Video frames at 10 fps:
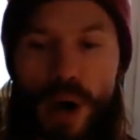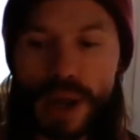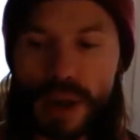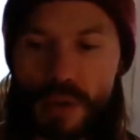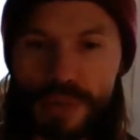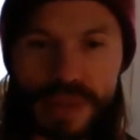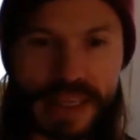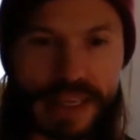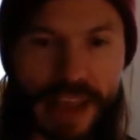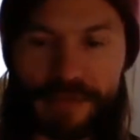But
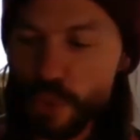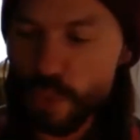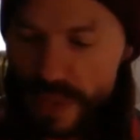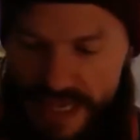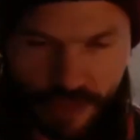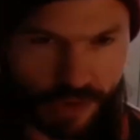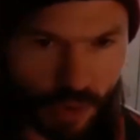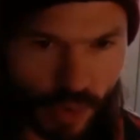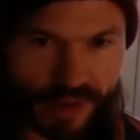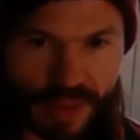if you read the
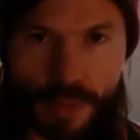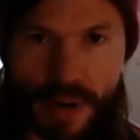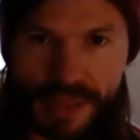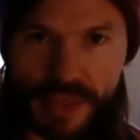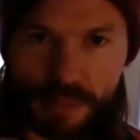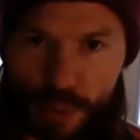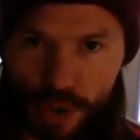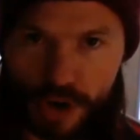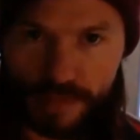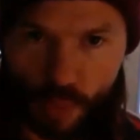stories in the
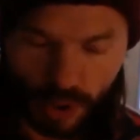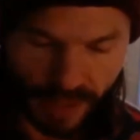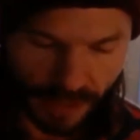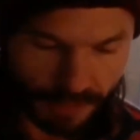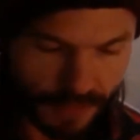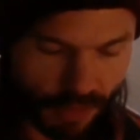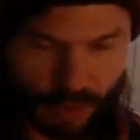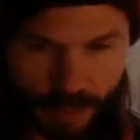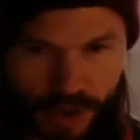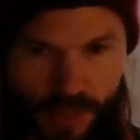Book of Mormon, so
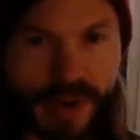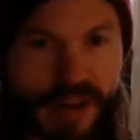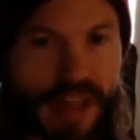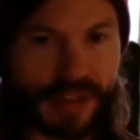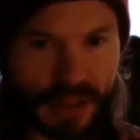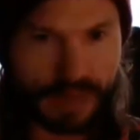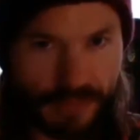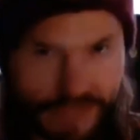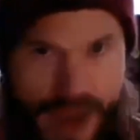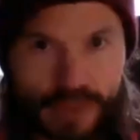the Book of Mormon is like the
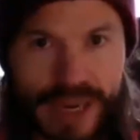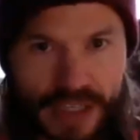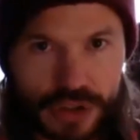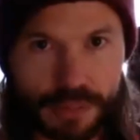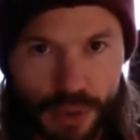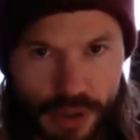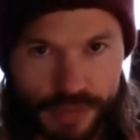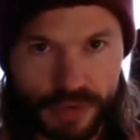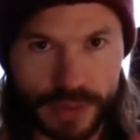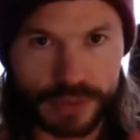foundational book
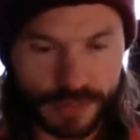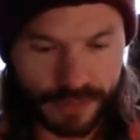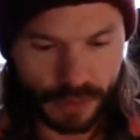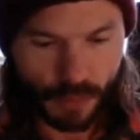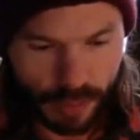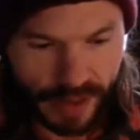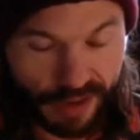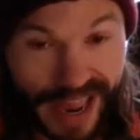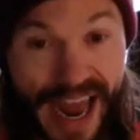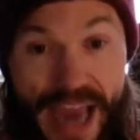of scripture for
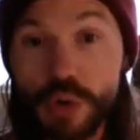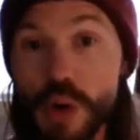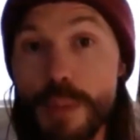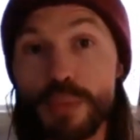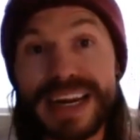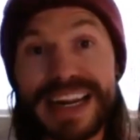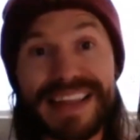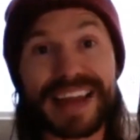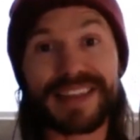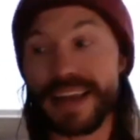Mormons. And I grew up reading
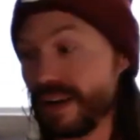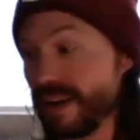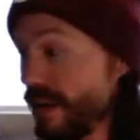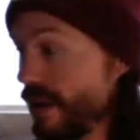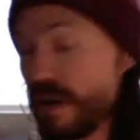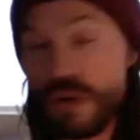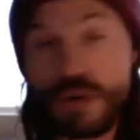that thing